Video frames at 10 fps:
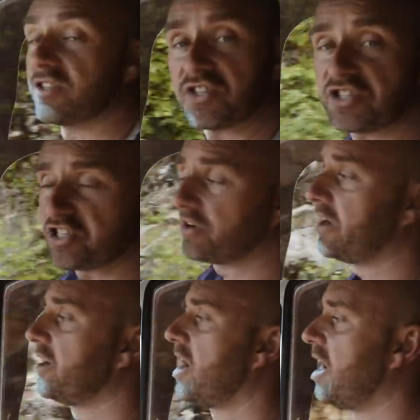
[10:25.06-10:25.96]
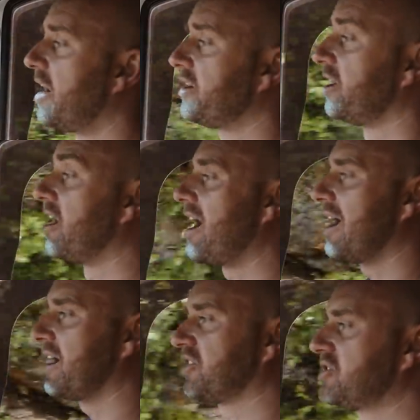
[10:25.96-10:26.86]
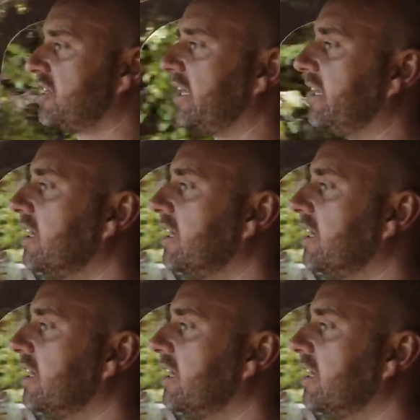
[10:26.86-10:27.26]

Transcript: So Stewart and Hyder are actually